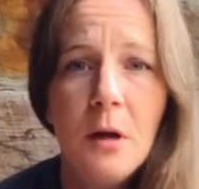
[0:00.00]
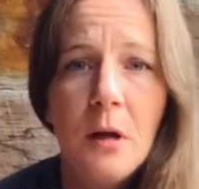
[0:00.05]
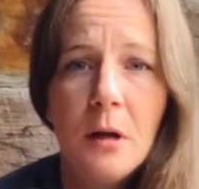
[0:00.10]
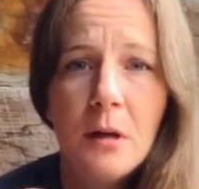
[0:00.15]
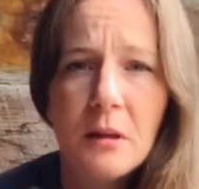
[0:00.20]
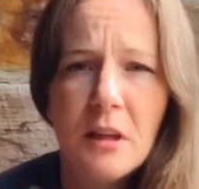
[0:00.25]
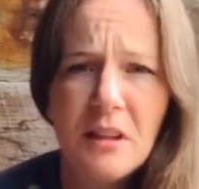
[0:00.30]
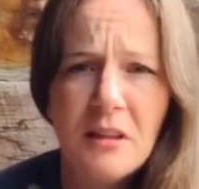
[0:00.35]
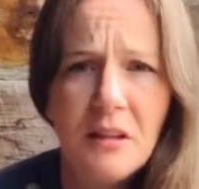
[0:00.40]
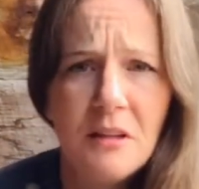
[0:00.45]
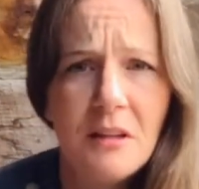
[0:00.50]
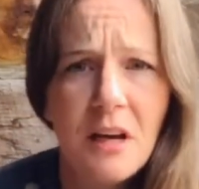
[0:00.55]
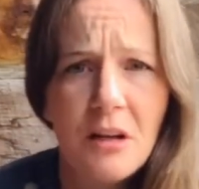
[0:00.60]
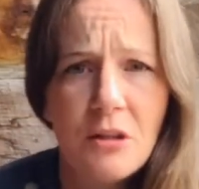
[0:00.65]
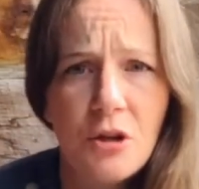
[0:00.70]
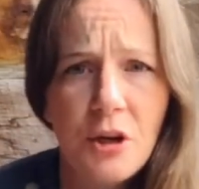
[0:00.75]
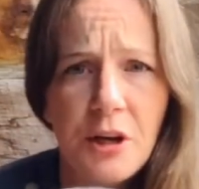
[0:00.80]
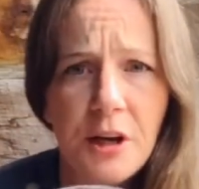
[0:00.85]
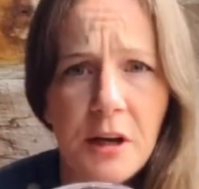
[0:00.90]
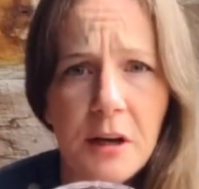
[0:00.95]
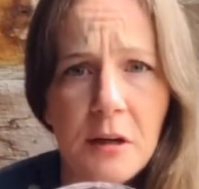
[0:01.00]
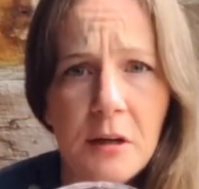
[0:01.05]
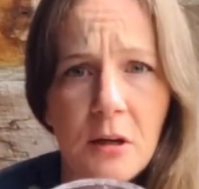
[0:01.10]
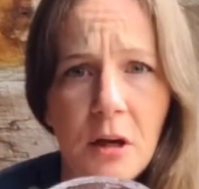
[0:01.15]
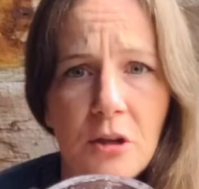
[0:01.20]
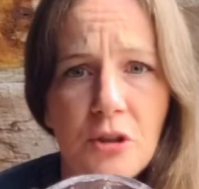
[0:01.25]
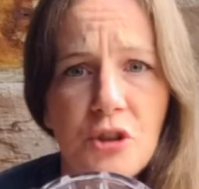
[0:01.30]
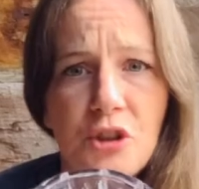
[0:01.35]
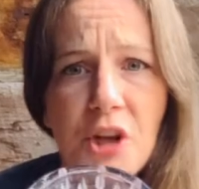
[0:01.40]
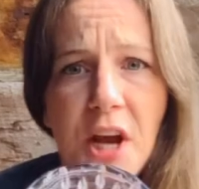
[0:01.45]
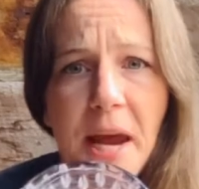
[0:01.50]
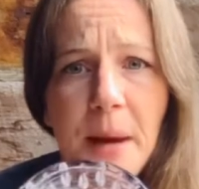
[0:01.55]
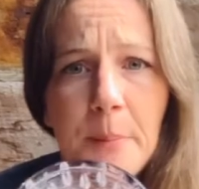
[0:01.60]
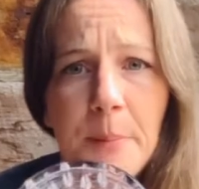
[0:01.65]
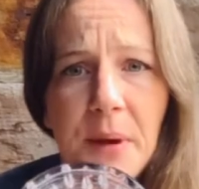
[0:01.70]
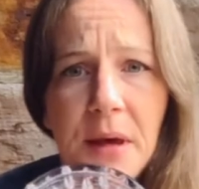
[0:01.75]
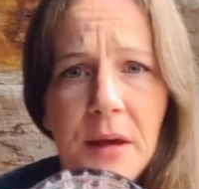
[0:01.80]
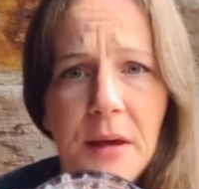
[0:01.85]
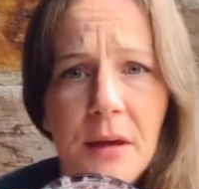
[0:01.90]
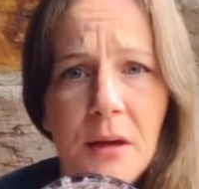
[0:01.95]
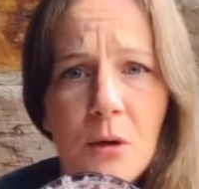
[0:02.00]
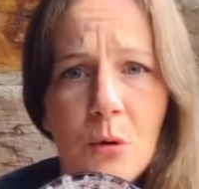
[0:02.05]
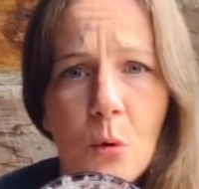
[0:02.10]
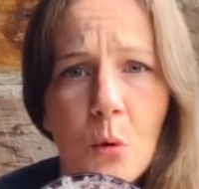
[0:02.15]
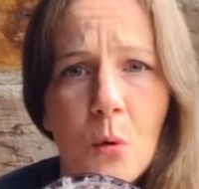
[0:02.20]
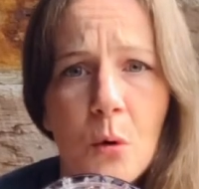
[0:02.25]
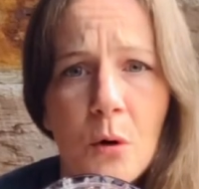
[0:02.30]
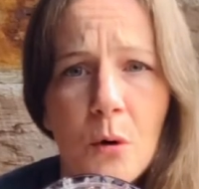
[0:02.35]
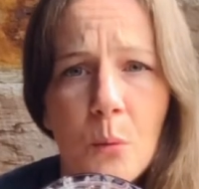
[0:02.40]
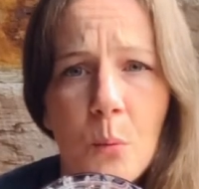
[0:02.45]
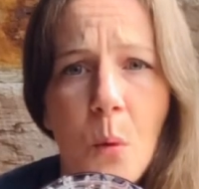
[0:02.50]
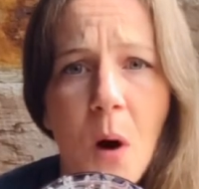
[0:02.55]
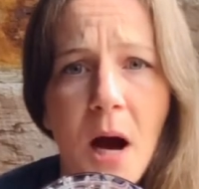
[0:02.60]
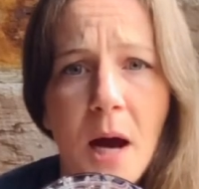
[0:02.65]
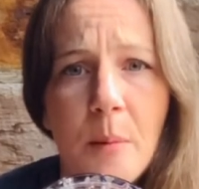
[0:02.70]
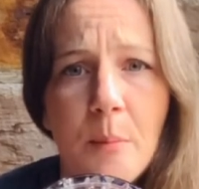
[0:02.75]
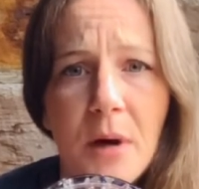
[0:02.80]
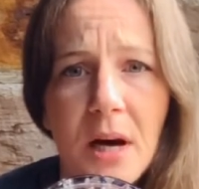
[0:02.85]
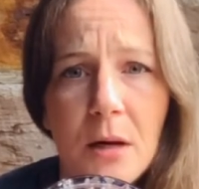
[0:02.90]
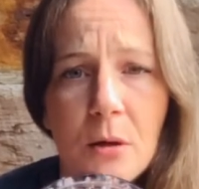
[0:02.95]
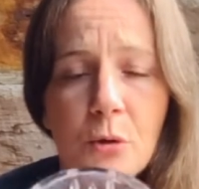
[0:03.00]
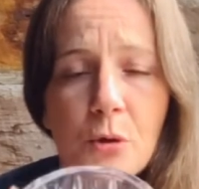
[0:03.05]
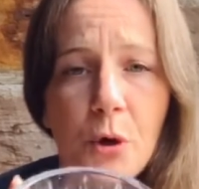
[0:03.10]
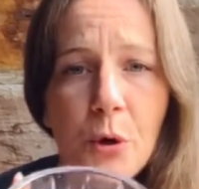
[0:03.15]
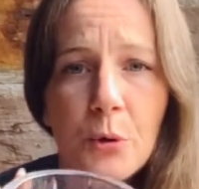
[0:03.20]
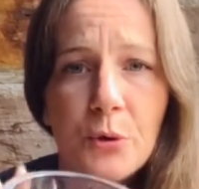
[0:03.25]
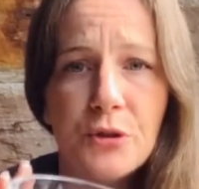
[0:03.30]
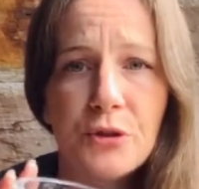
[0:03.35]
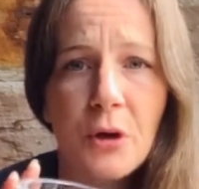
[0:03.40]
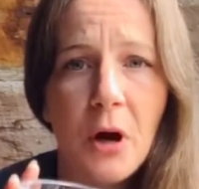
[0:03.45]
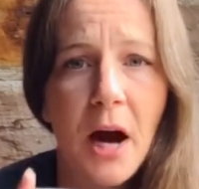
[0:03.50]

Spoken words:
This is actually a champagne or wine bottle coaster.